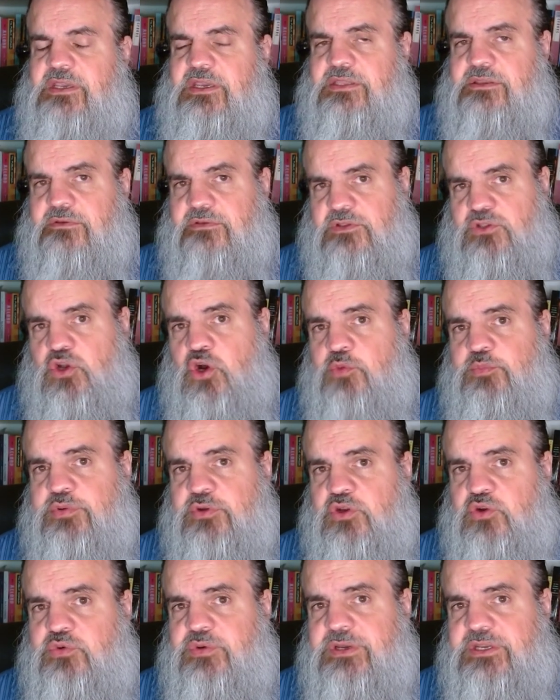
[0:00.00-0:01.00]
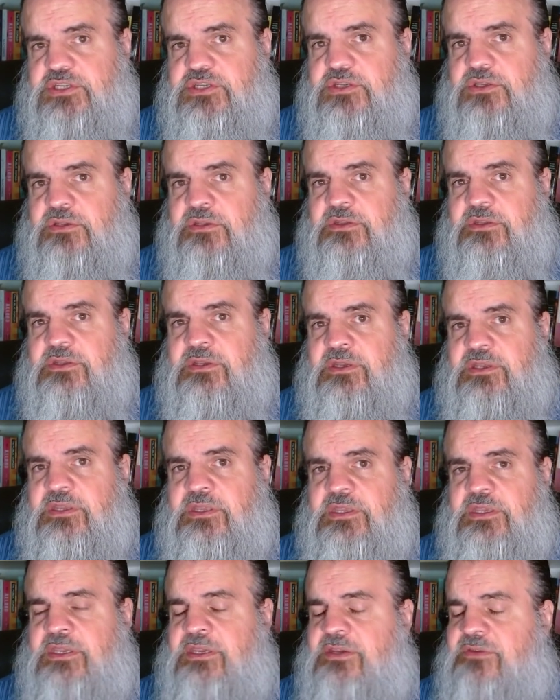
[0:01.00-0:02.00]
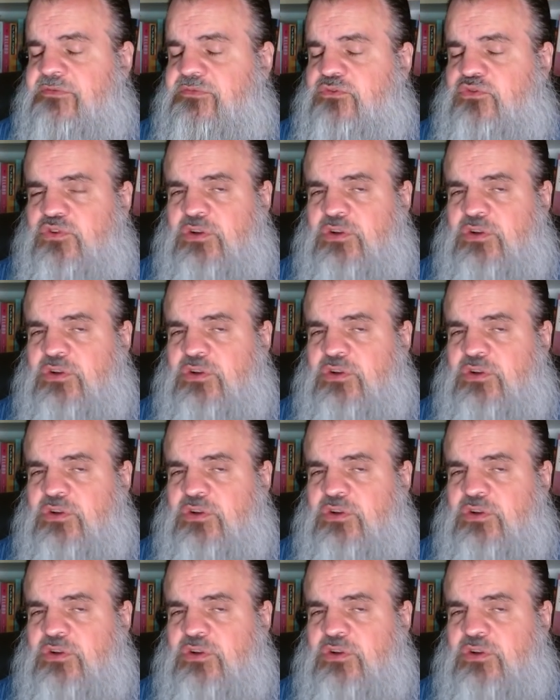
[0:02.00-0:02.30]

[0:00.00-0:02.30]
And there's an open question if